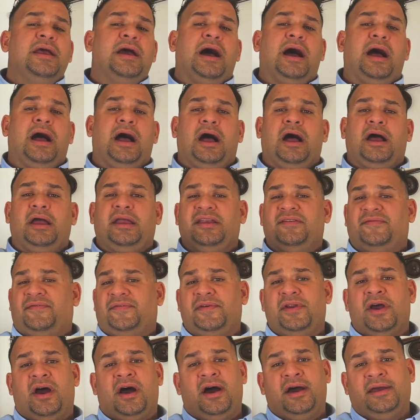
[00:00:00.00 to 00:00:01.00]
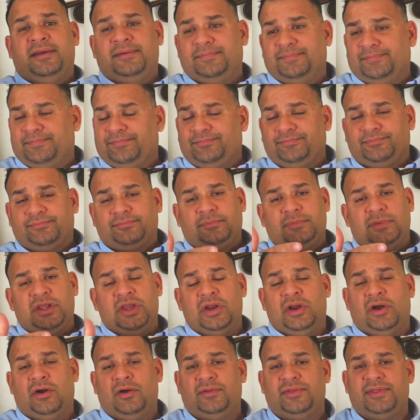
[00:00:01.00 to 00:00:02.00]
If not,
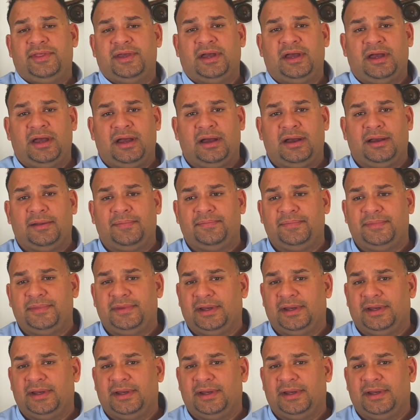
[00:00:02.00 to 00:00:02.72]
the